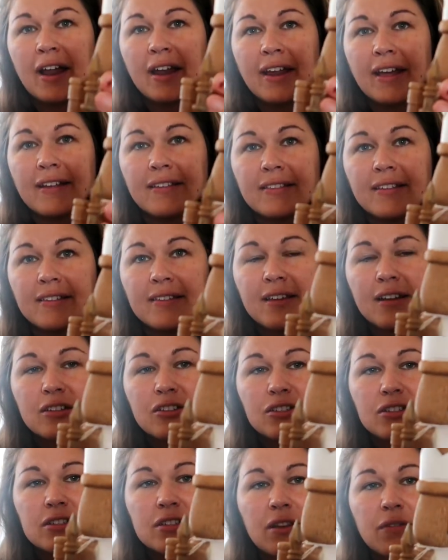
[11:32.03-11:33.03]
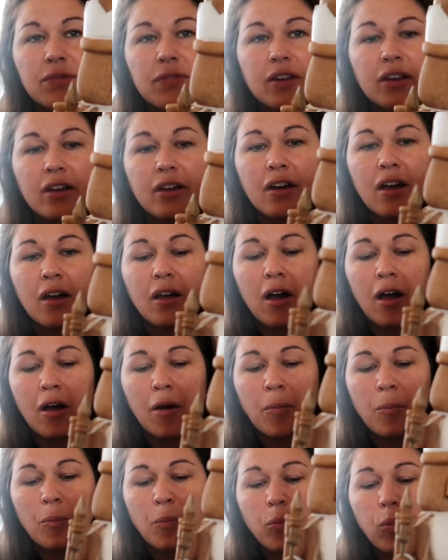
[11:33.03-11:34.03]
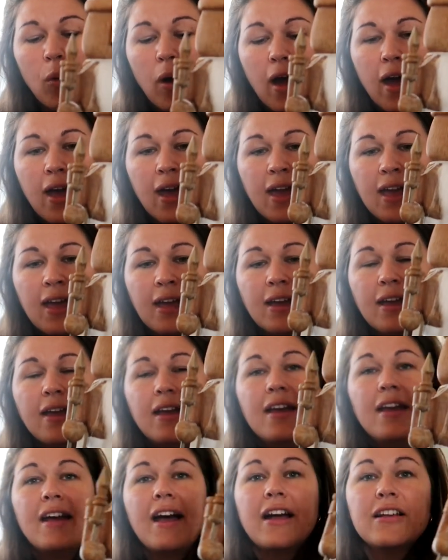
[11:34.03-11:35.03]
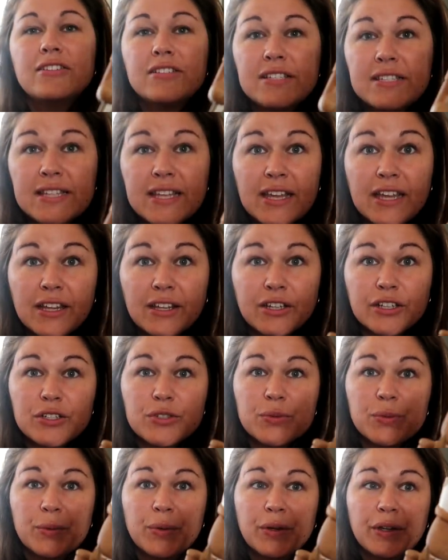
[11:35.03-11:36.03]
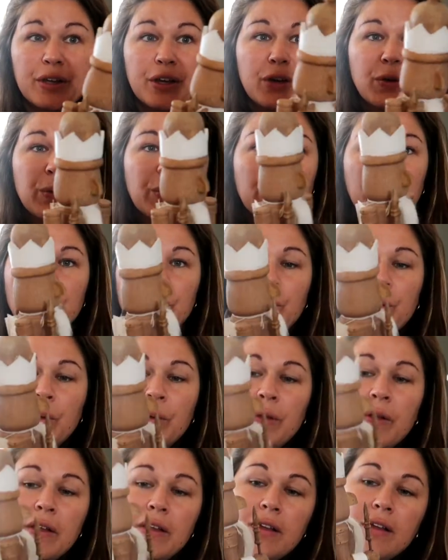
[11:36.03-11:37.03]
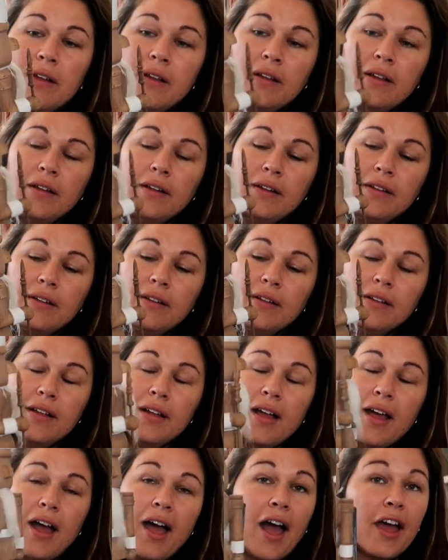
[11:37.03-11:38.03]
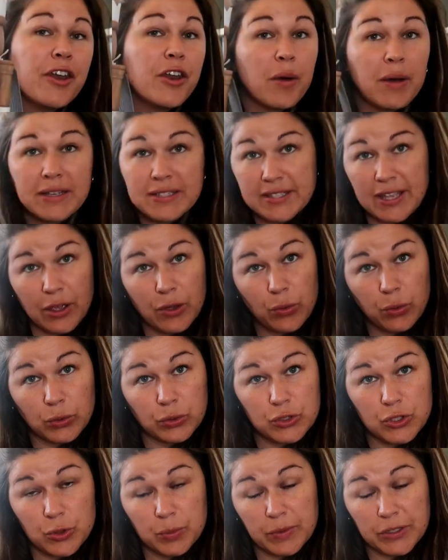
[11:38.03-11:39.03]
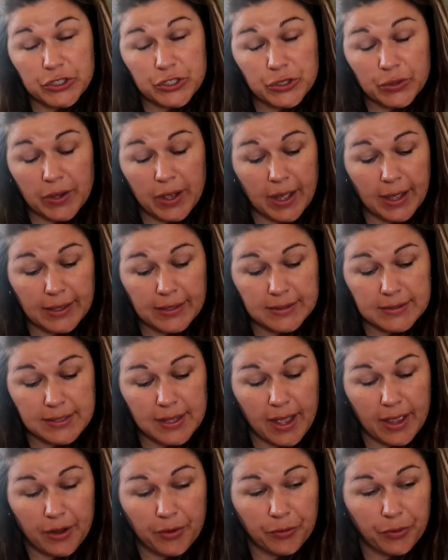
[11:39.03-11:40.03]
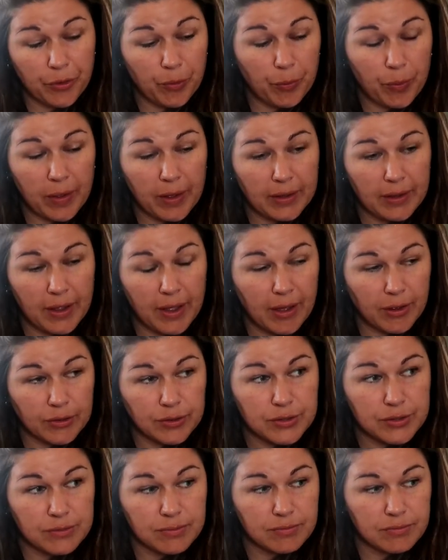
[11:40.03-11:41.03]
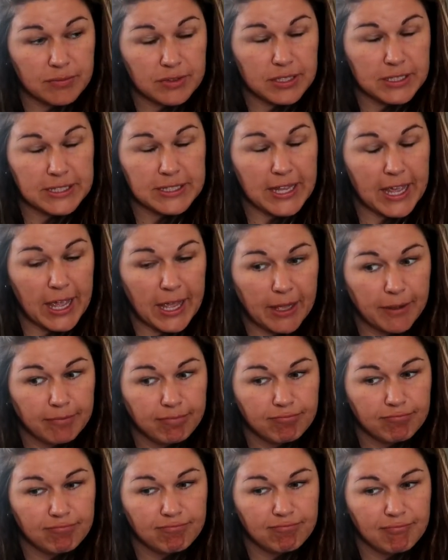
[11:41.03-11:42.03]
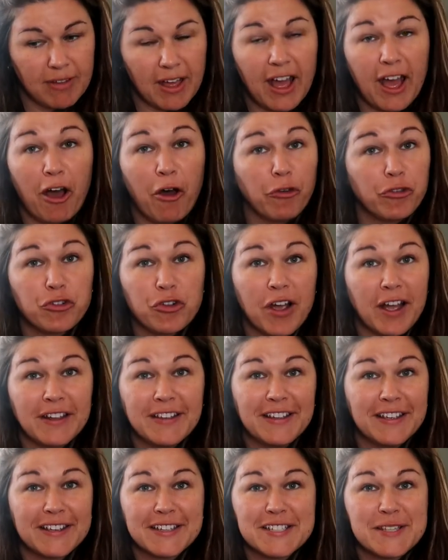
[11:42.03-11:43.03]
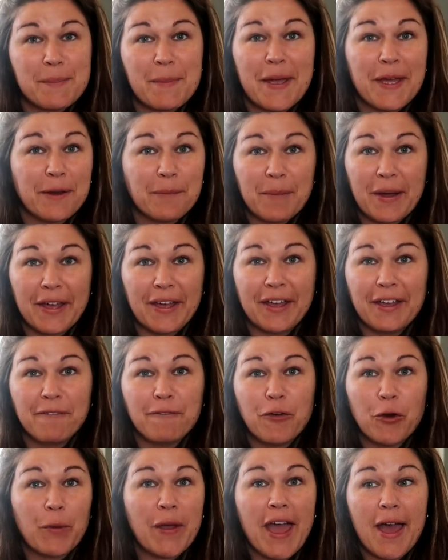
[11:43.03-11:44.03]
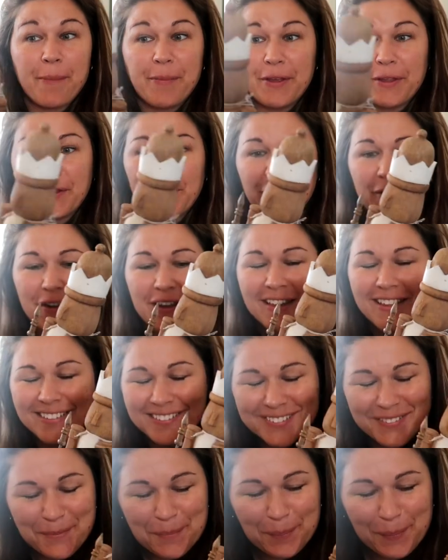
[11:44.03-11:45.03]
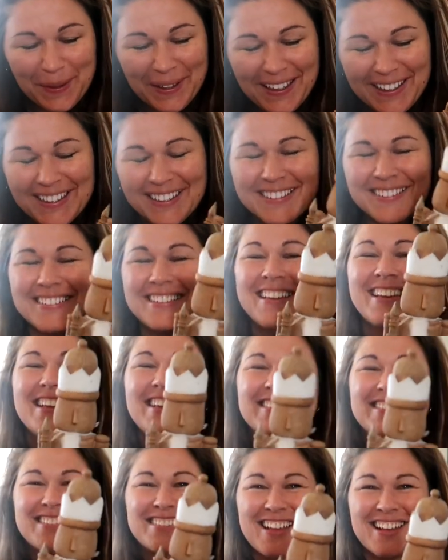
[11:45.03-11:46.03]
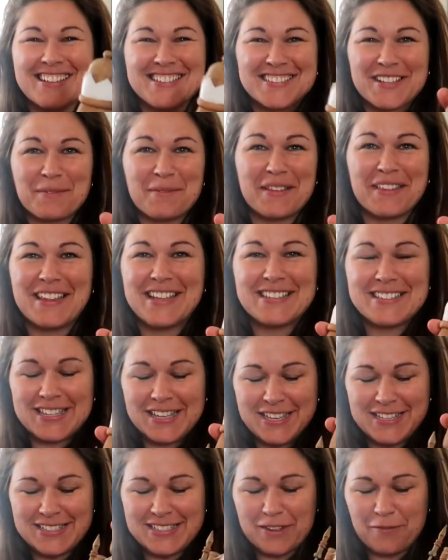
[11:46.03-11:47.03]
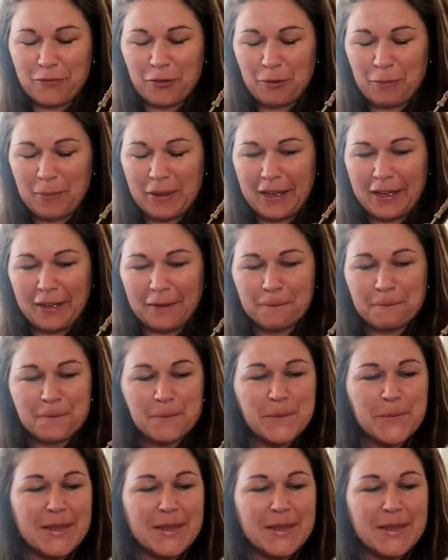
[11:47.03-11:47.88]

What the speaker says: I like the touches of the white. I just think he looks really cool. I know I say cool too much, you guys. I don't know what else to say. I'll try to expand my vocabulary, but it's not something that's easy for me.